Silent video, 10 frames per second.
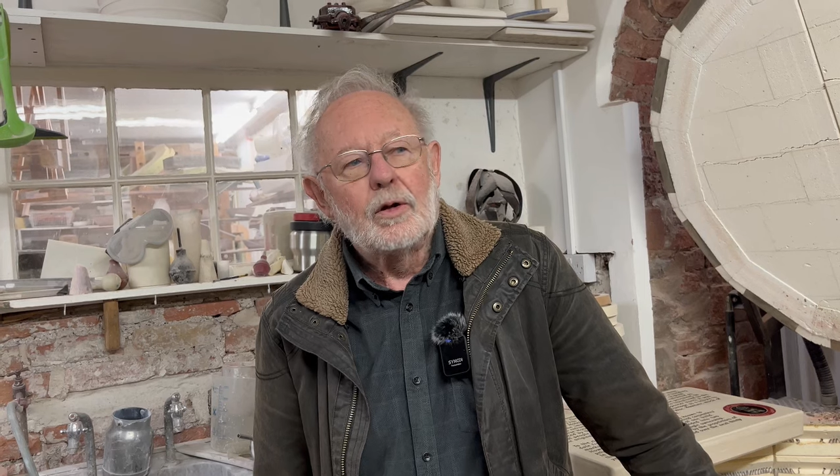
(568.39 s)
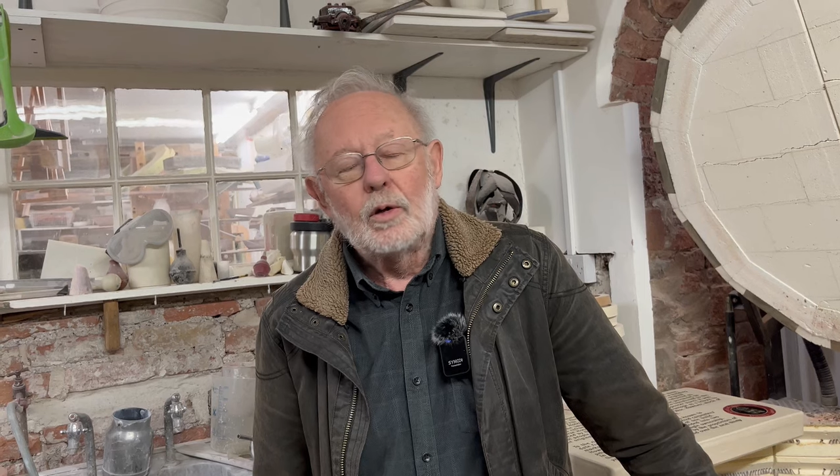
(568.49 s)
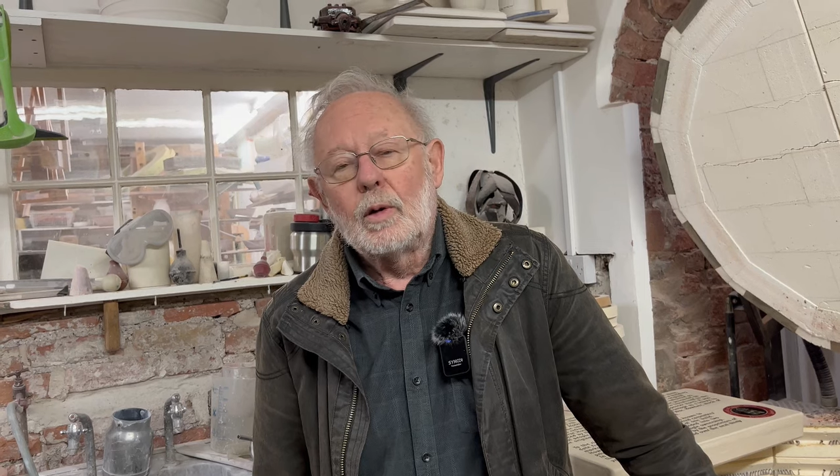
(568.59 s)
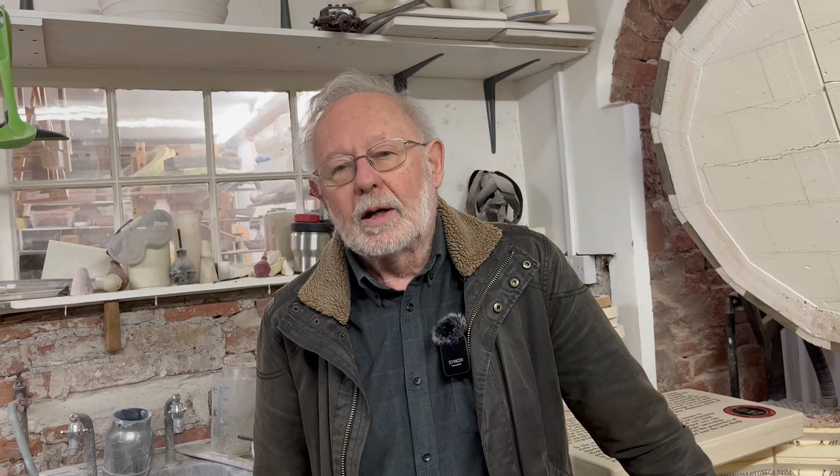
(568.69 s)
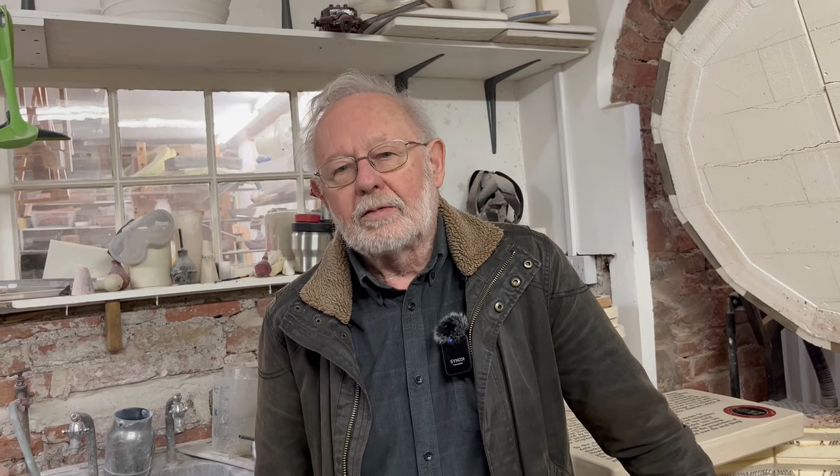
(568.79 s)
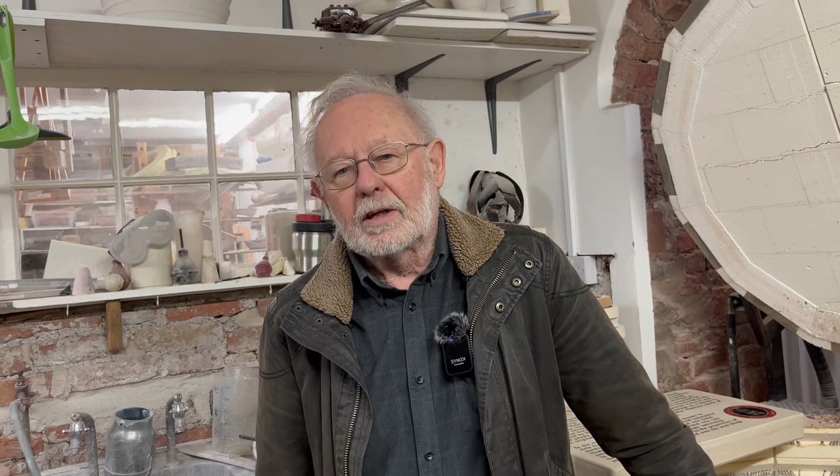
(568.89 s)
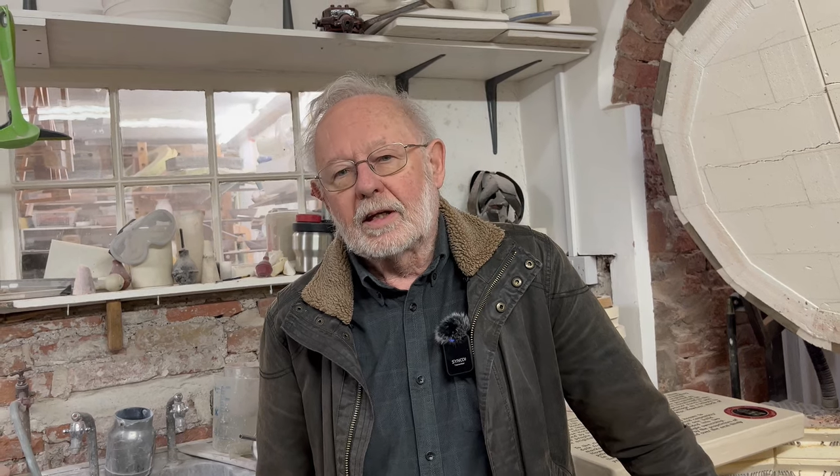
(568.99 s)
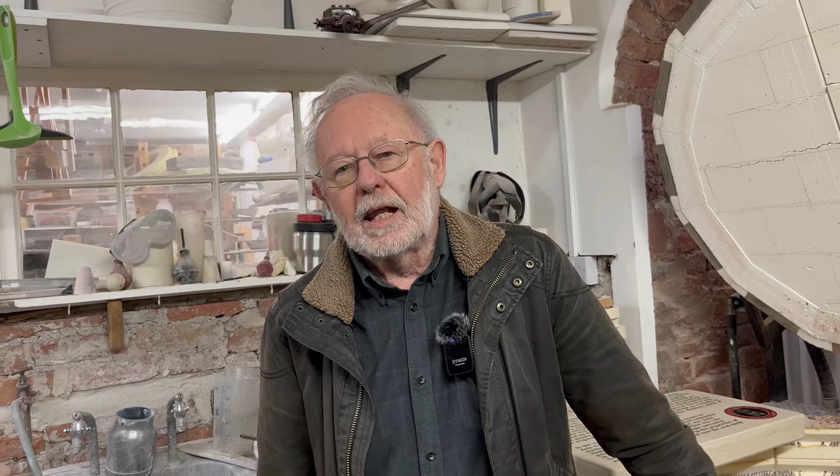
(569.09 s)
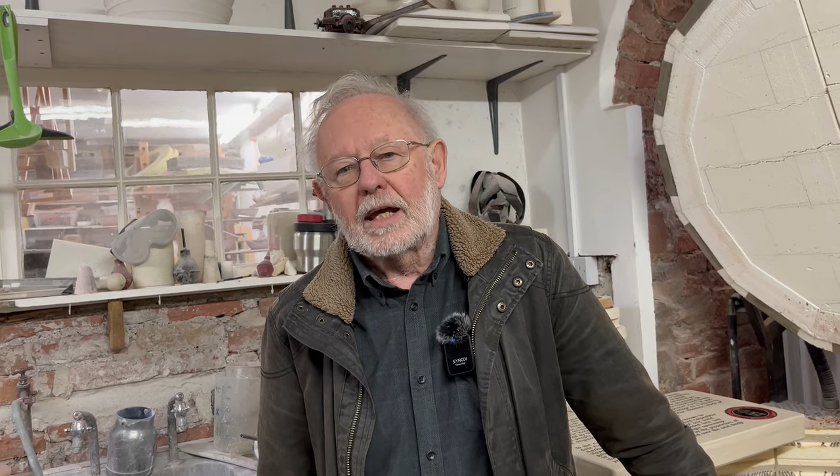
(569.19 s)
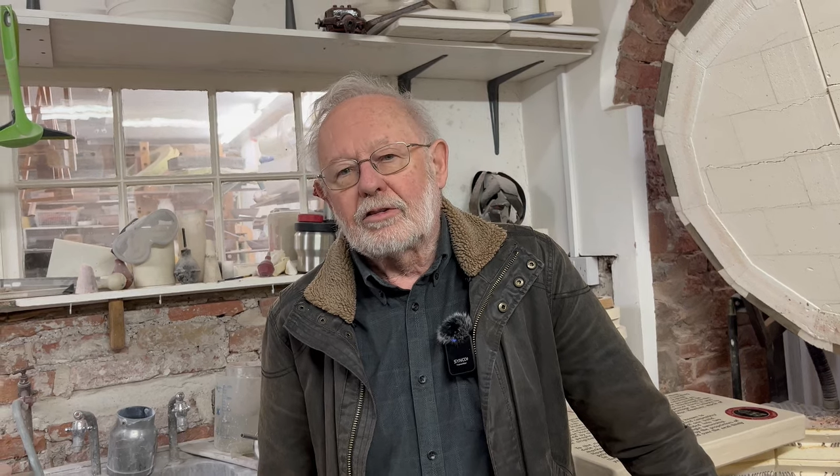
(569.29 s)
who has a
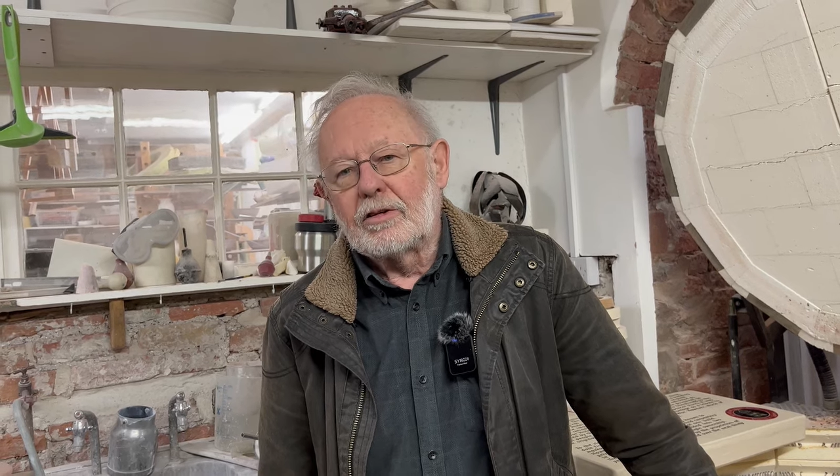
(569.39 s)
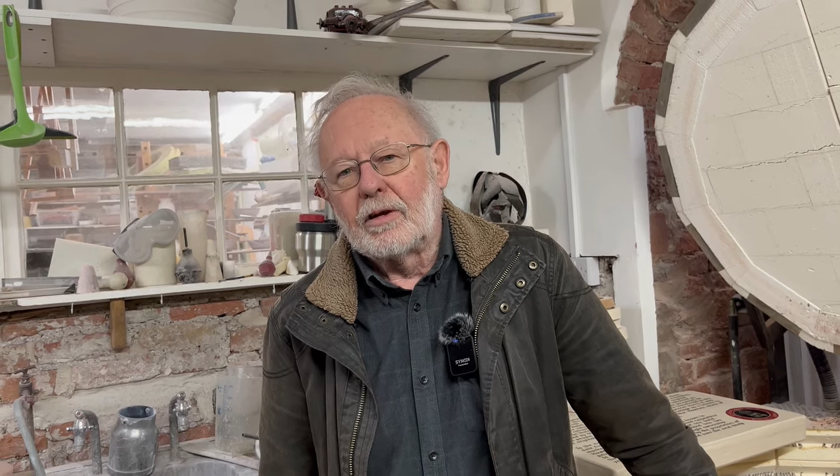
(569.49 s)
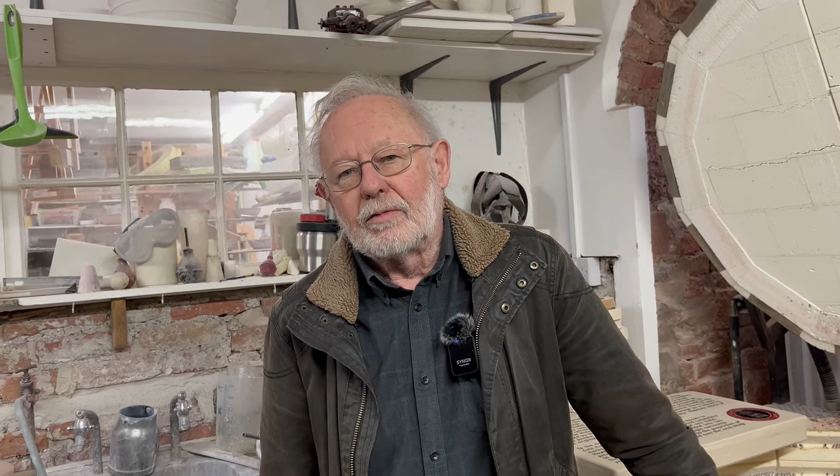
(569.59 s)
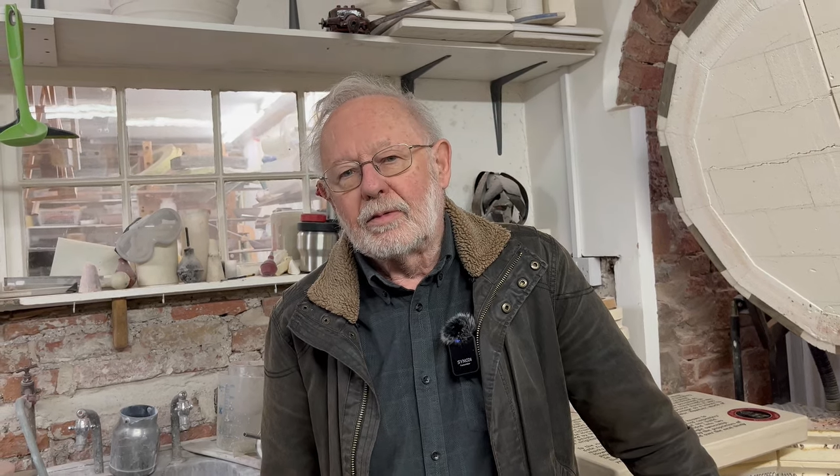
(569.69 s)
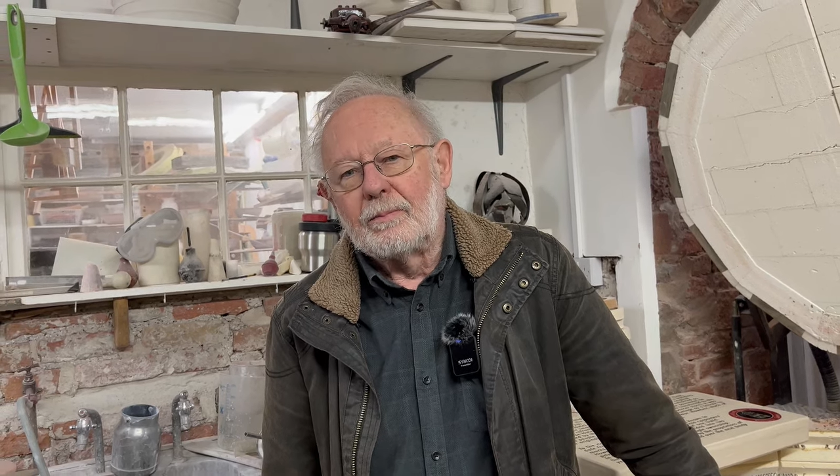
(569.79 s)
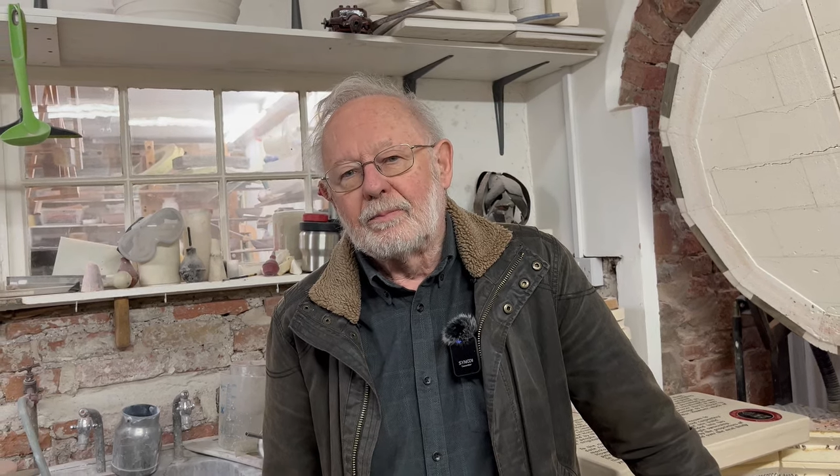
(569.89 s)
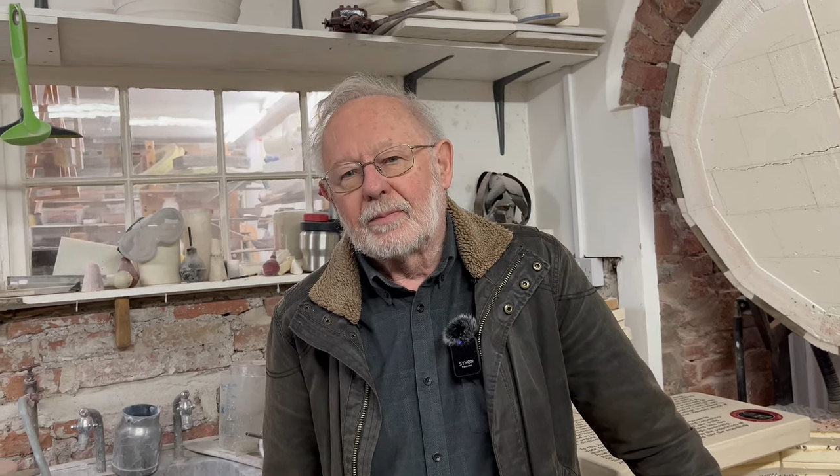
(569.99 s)
collection of them